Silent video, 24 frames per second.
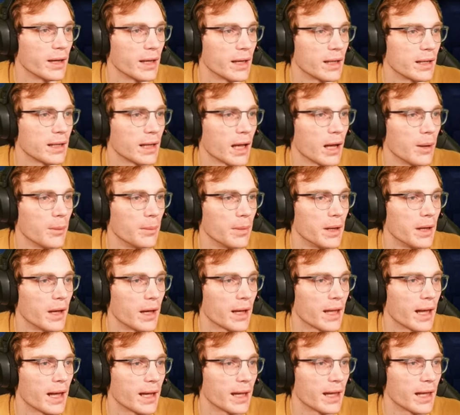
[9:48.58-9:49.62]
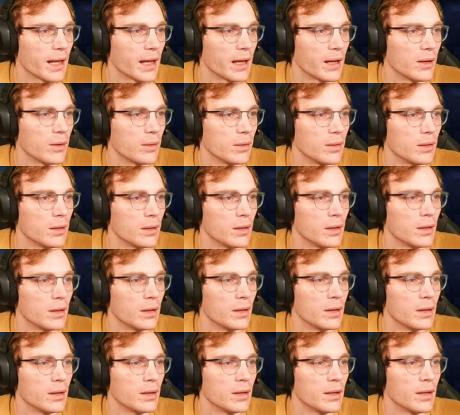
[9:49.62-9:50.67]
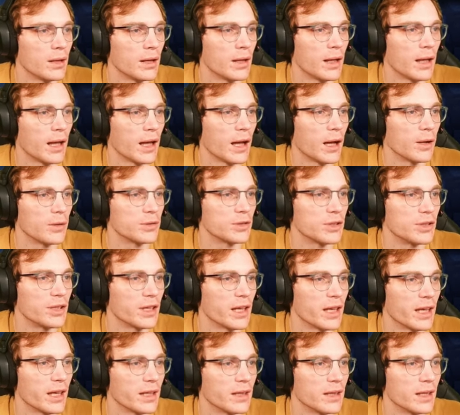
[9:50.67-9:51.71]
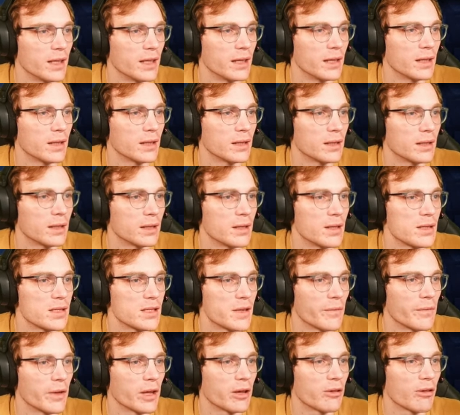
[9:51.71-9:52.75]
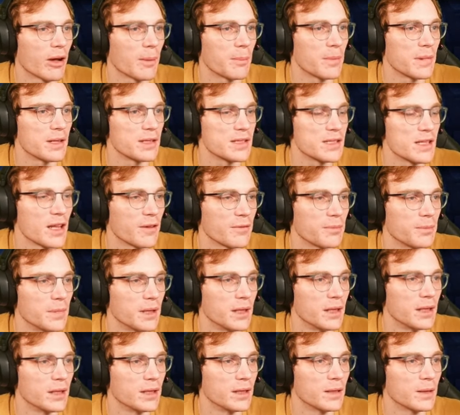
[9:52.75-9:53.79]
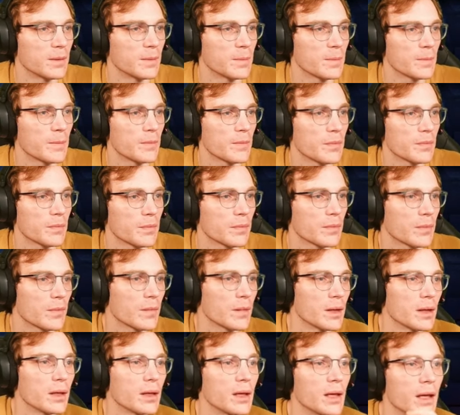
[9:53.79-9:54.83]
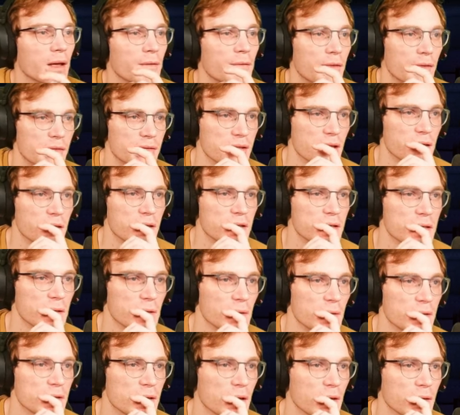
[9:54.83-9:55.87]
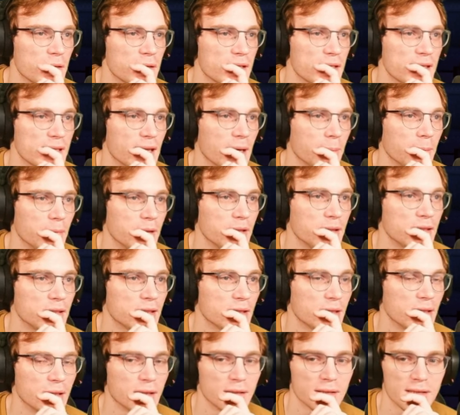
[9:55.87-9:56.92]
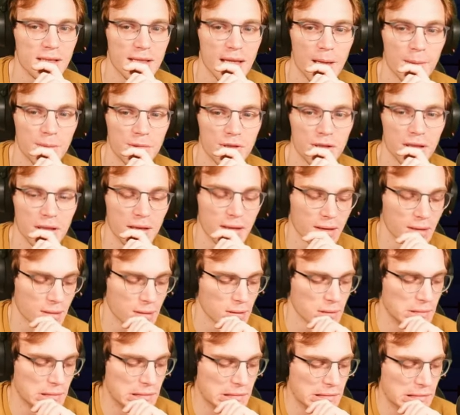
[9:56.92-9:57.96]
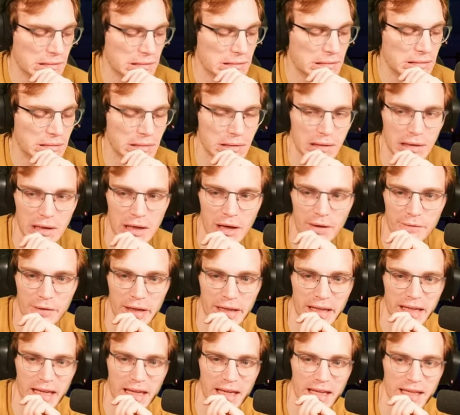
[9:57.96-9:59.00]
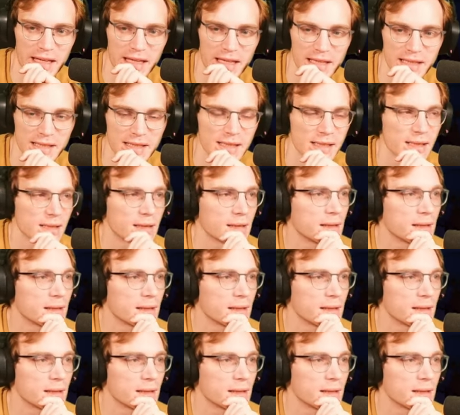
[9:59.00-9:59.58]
kid, help me, I can't get out. How did you get in there? Something grabbed me and stuffed me in. Looks like this suit is going to snap my shirt. Snap shirt. Yes.